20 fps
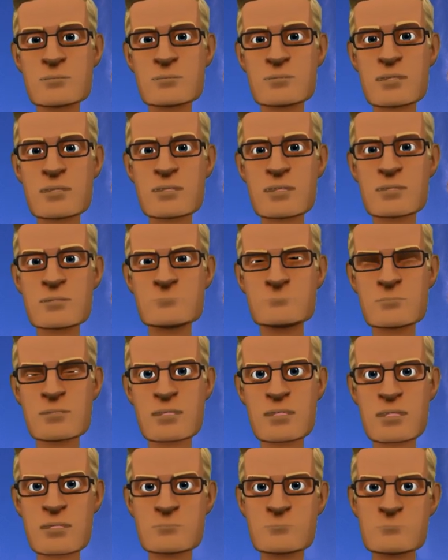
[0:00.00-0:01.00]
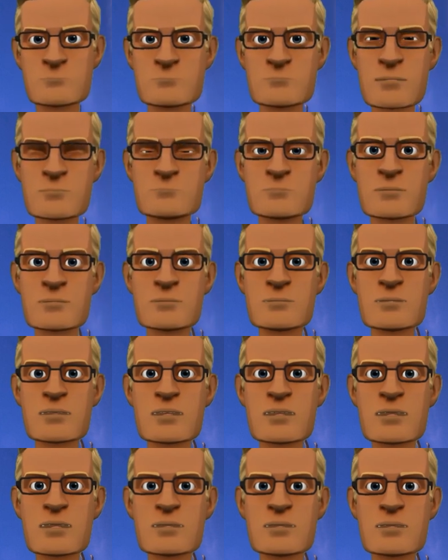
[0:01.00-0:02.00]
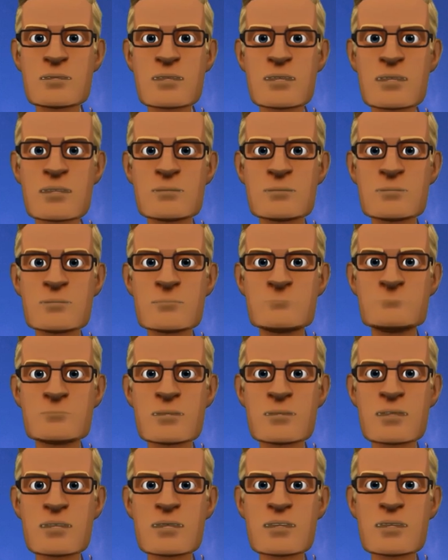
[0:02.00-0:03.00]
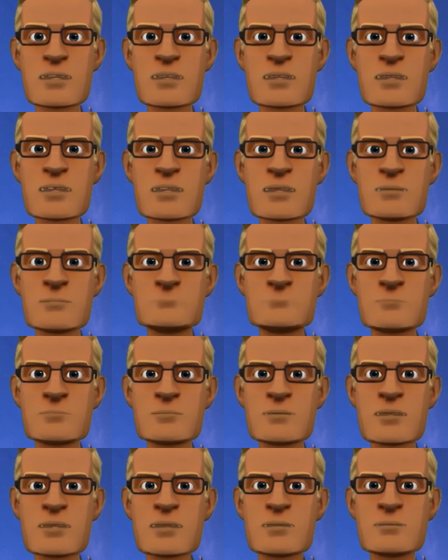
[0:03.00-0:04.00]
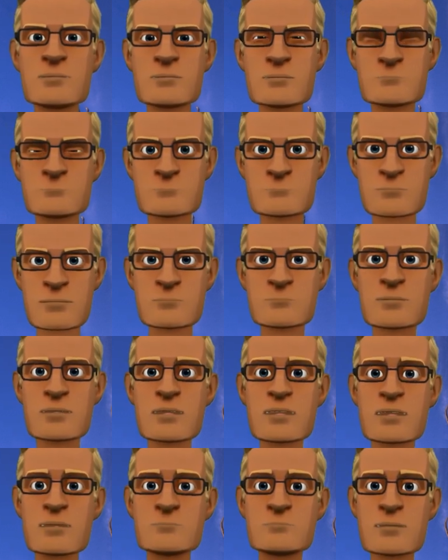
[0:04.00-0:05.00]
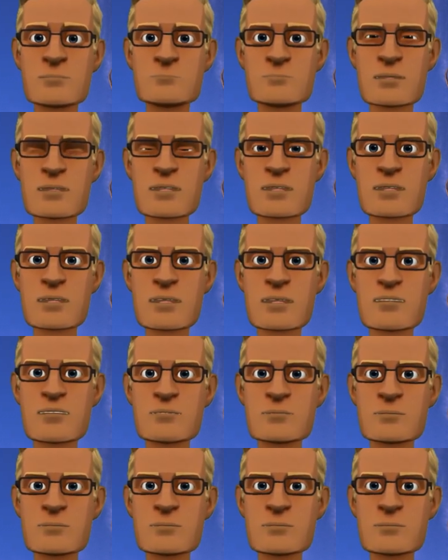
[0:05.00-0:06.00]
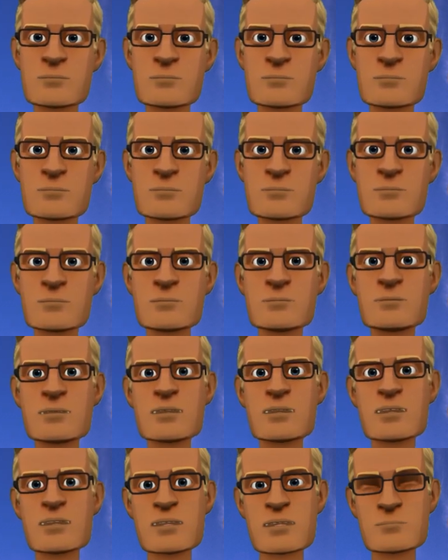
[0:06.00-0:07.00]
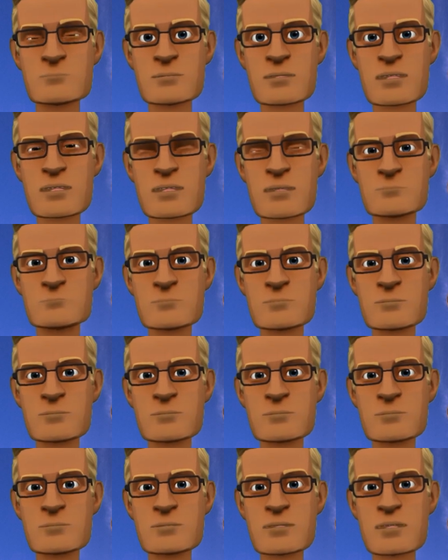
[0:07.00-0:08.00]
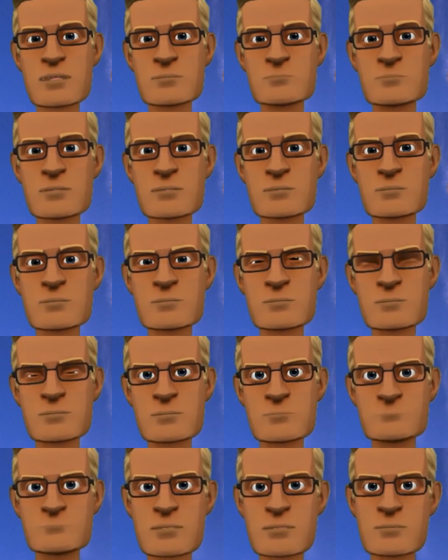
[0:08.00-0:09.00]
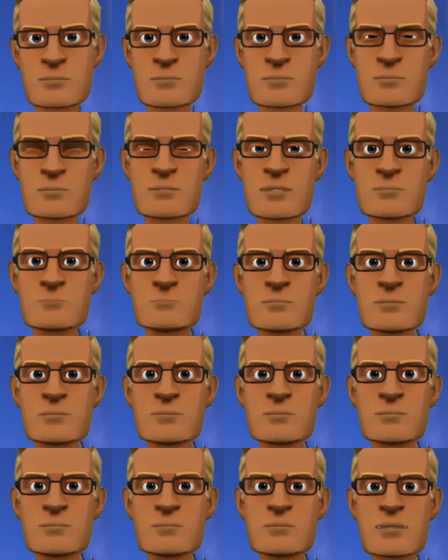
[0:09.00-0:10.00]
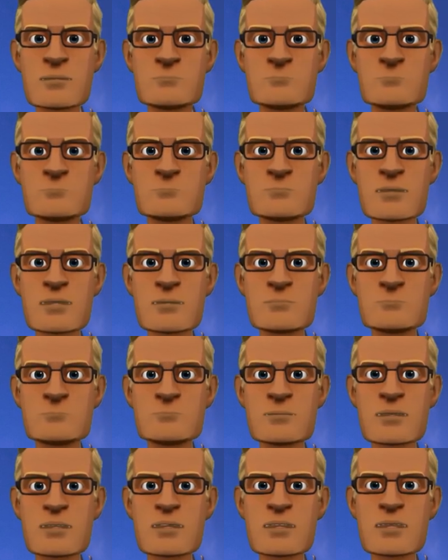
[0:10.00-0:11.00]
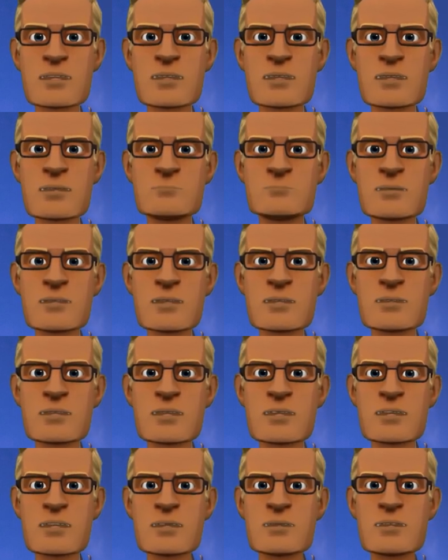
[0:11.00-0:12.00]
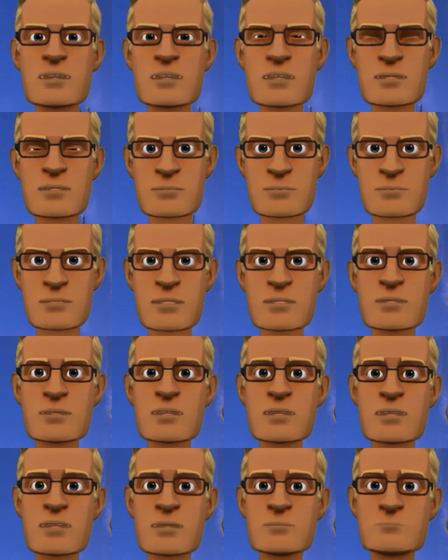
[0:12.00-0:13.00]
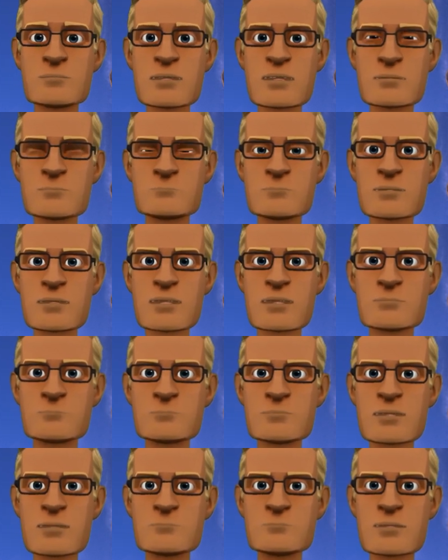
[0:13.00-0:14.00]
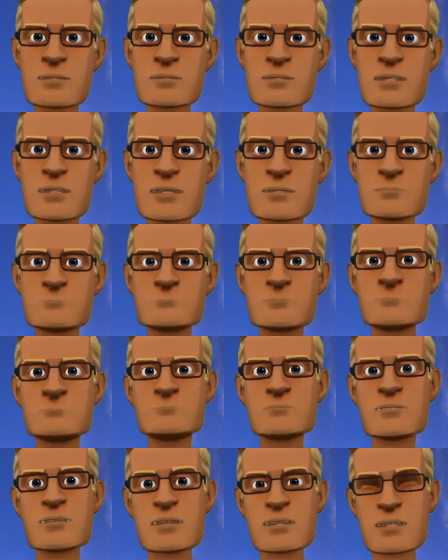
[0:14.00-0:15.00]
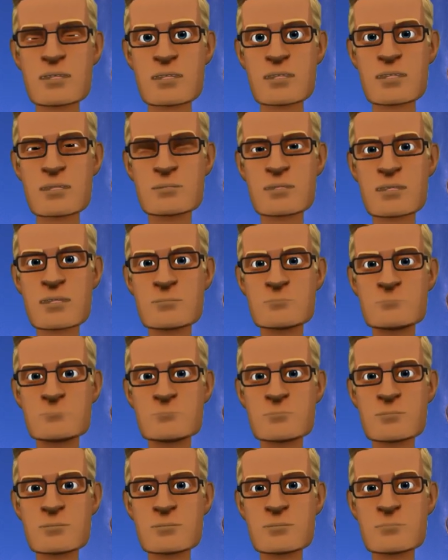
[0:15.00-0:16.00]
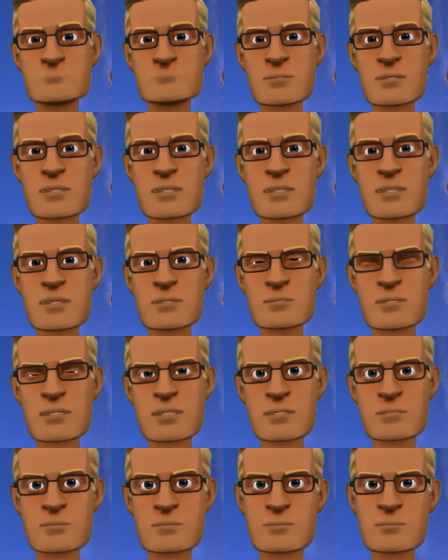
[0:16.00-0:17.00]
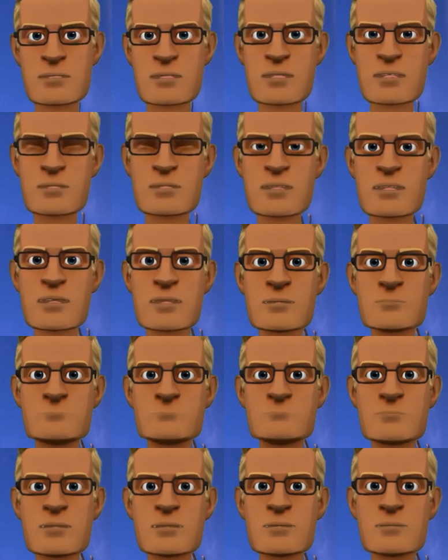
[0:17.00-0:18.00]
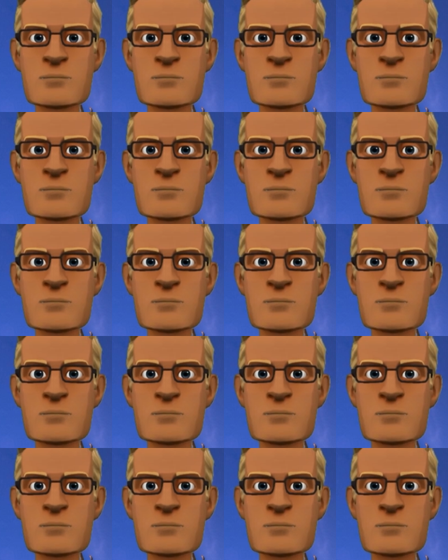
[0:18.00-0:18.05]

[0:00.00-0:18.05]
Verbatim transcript: And let's look at one of these promises in uh, verse 15 in particular. That's chapter 3, verse 15. Uh, you may want to put a bookmark here because we will be returning to this particular promise found in Genesis 3:15.